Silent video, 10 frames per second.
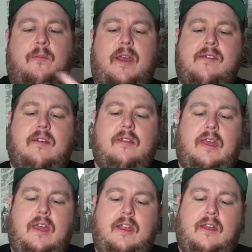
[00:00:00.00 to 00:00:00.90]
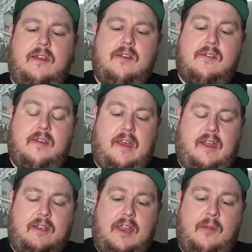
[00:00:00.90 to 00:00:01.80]
Basically it is
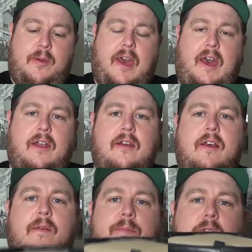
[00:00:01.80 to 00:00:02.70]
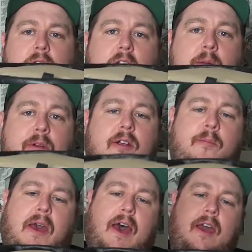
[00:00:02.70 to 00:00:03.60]
a knee pad you can keep in your
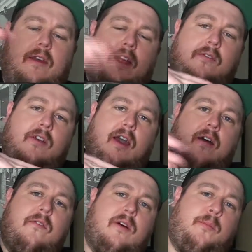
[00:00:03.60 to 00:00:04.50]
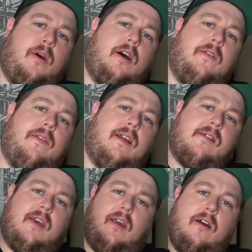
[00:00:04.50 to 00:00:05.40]
bag, and if you have a putt
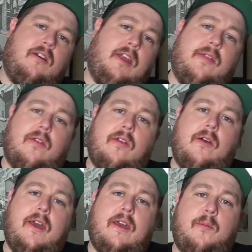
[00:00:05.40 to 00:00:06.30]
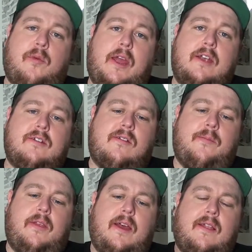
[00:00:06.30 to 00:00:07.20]
that's like underneath a low-hanging branch or
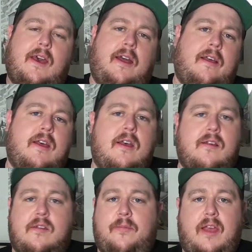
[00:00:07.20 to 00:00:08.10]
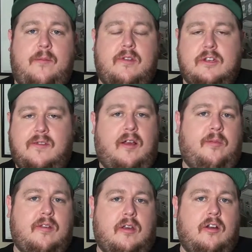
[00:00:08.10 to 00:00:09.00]
something like that, sometimes it just
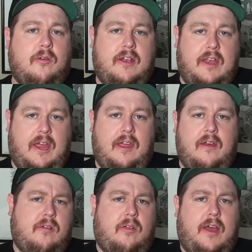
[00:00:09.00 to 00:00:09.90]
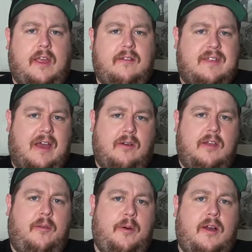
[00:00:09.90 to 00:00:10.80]
helps to go to a knee. So like
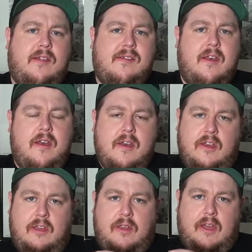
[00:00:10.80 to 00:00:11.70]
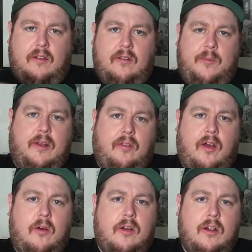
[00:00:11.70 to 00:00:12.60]
downhill putts, you can get a little bit
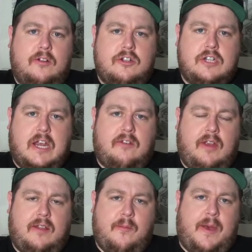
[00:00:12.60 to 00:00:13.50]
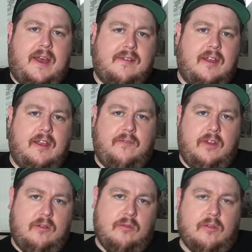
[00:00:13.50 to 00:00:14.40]
lower trajectory at the basket if
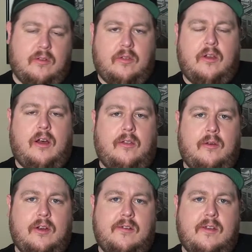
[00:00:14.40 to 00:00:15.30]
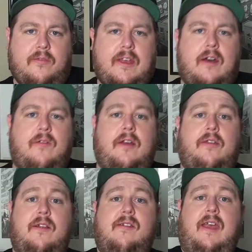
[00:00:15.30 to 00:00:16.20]
you lower yourself down rather
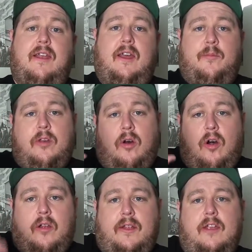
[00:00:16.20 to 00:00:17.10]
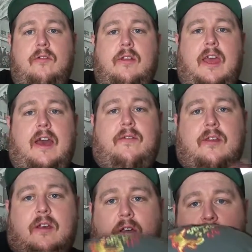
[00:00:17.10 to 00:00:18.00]
than standing up tall, and then you really have
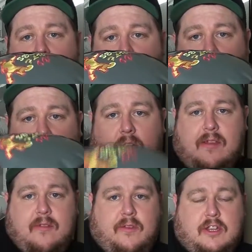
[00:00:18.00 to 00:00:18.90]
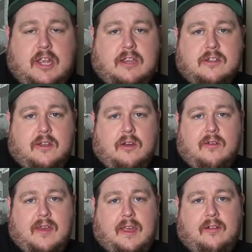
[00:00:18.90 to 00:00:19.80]
to aggressively change the
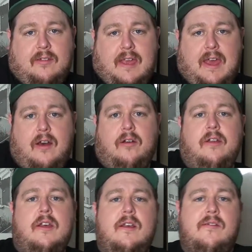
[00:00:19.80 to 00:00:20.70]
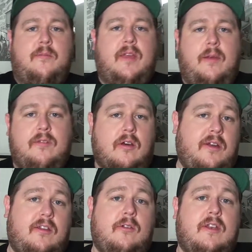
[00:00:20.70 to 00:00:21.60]
nose angle down. Sometimes
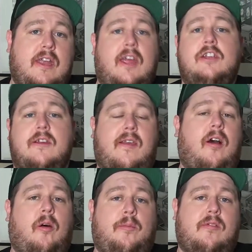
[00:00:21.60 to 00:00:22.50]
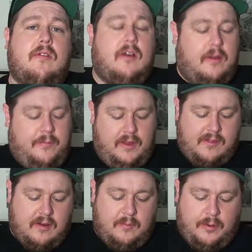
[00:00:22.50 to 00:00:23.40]
going to a knee just helps in
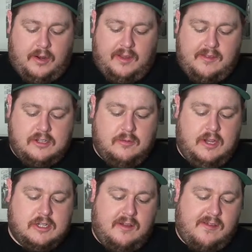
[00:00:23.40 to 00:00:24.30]
certain putting situations.